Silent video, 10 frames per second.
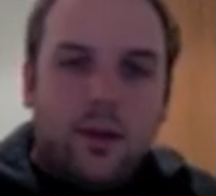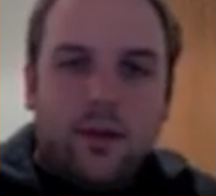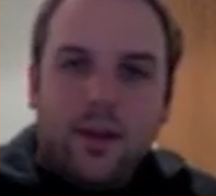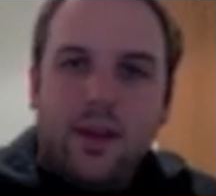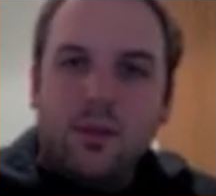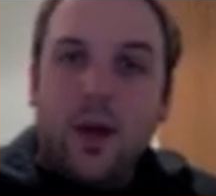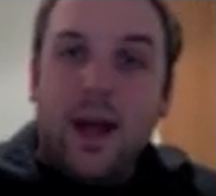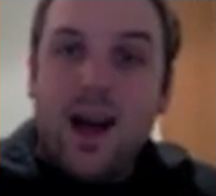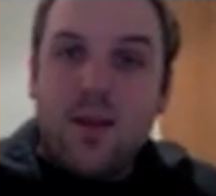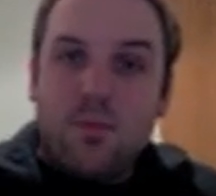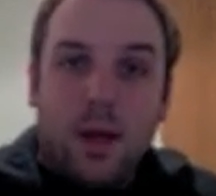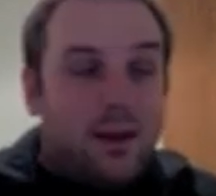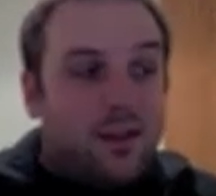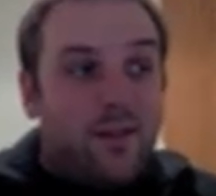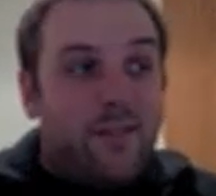So there's my
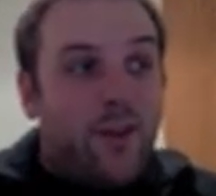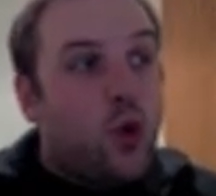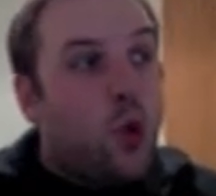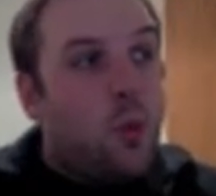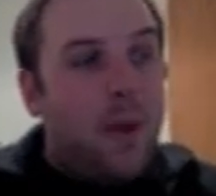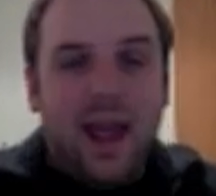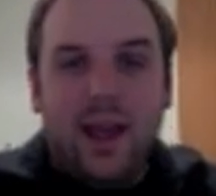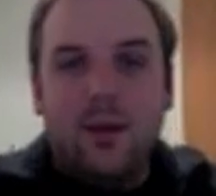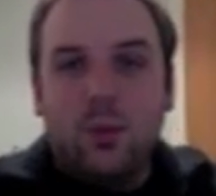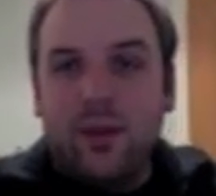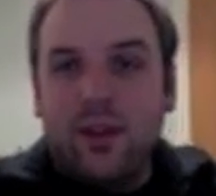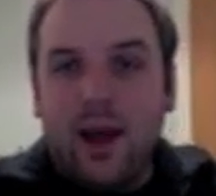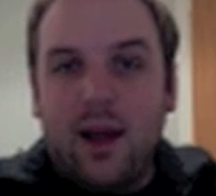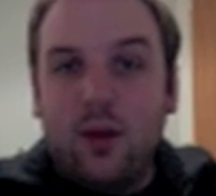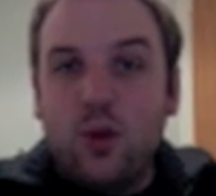vocal pad with
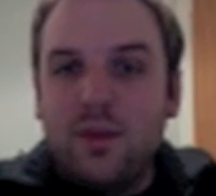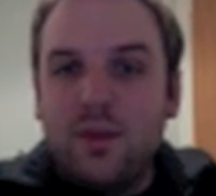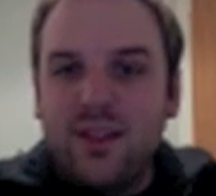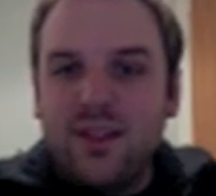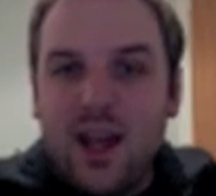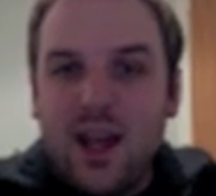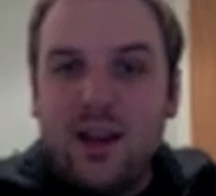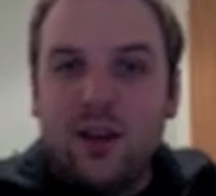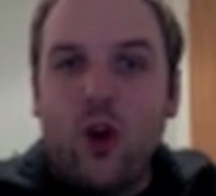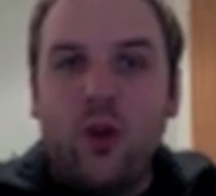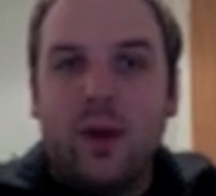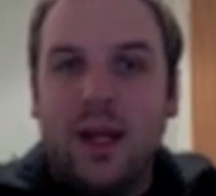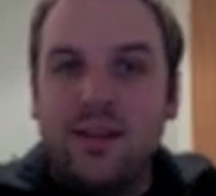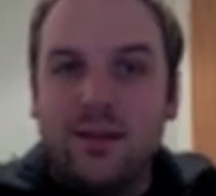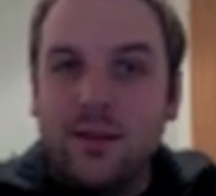loop, sustain, and long
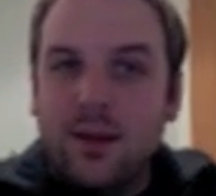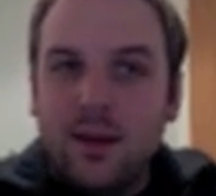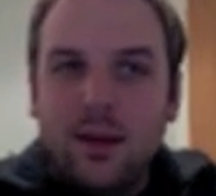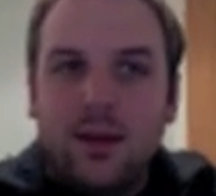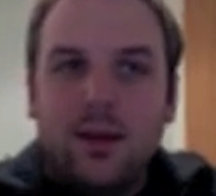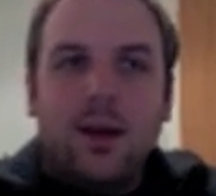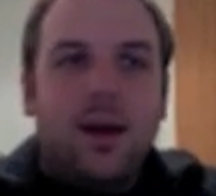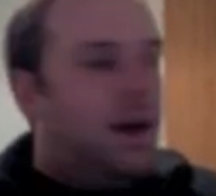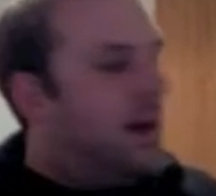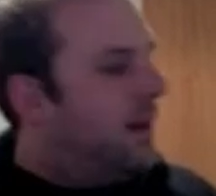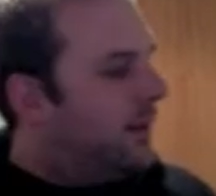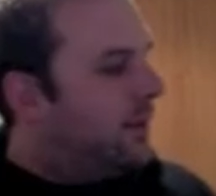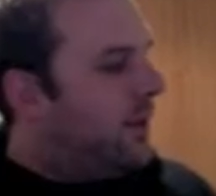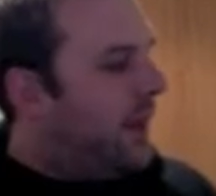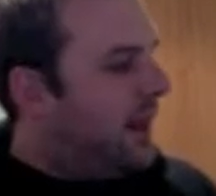release.
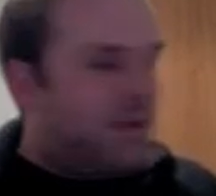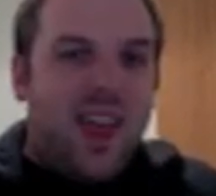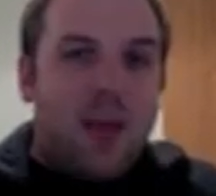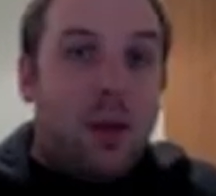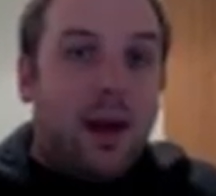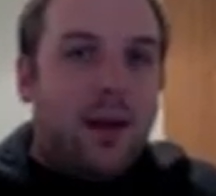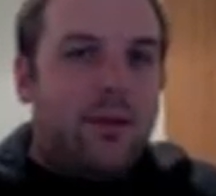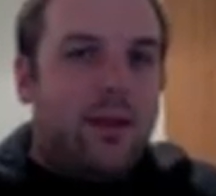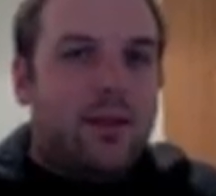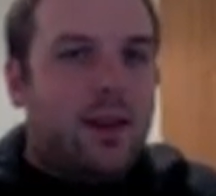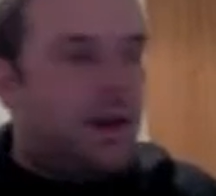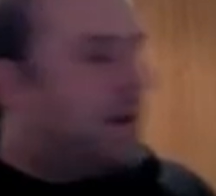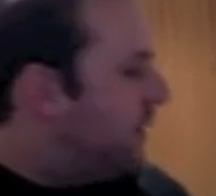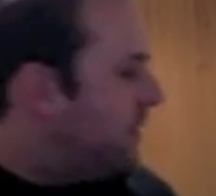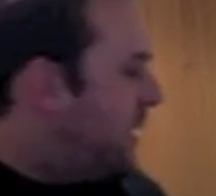So that's that part of the
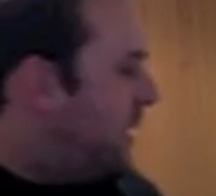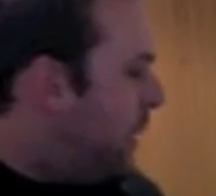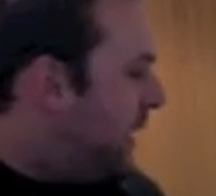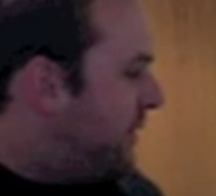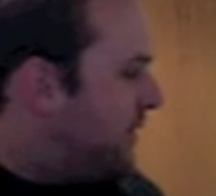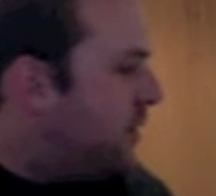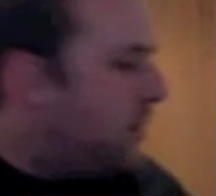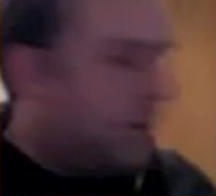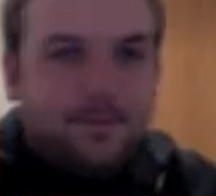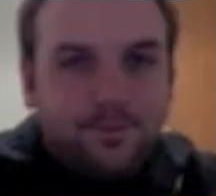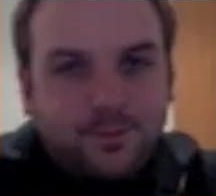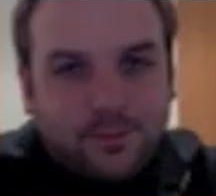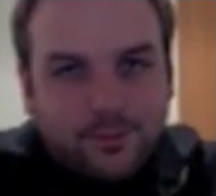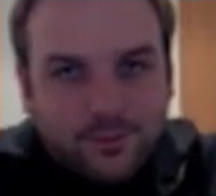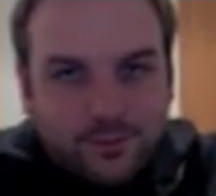task. There's only one left to do.
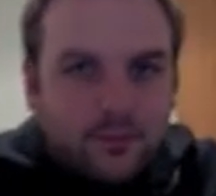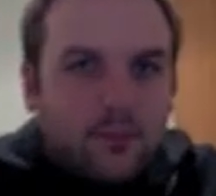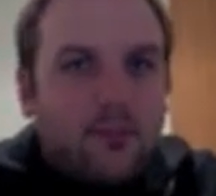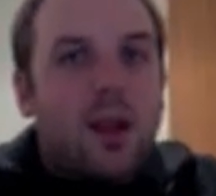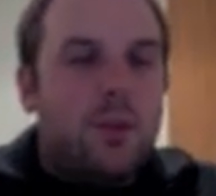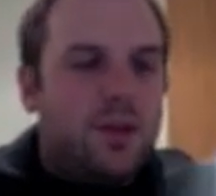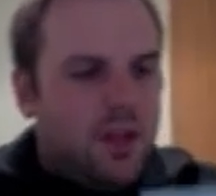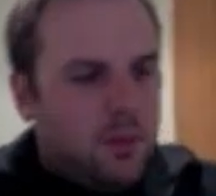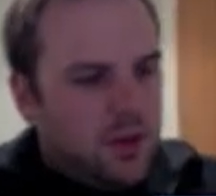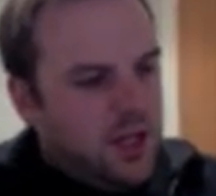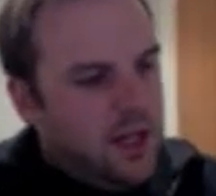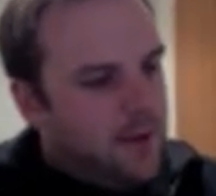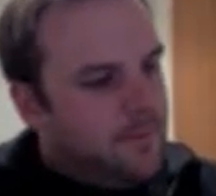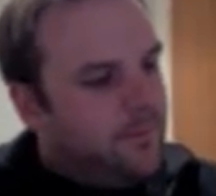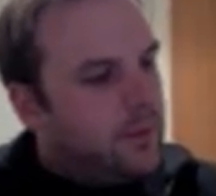I'm going to check my sheet
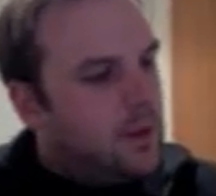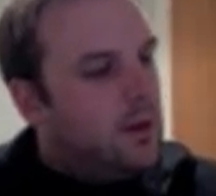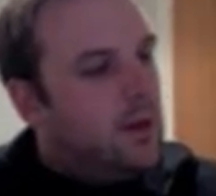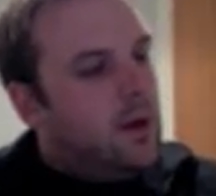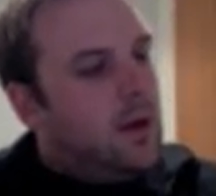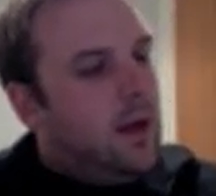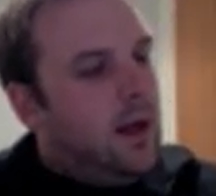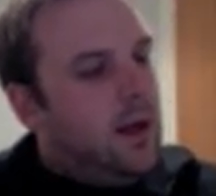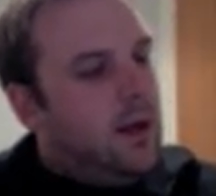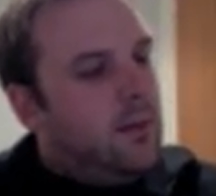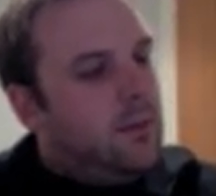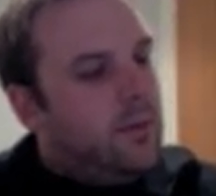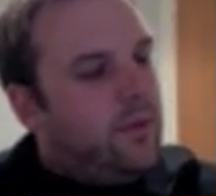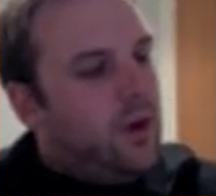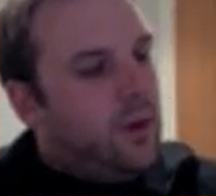here. The
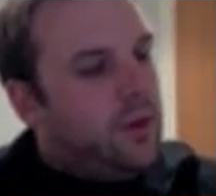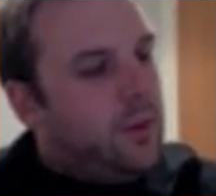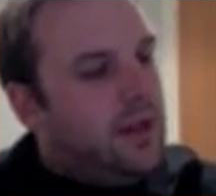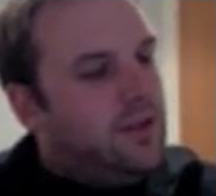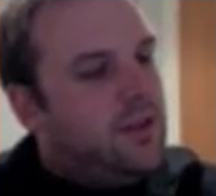final thing we need to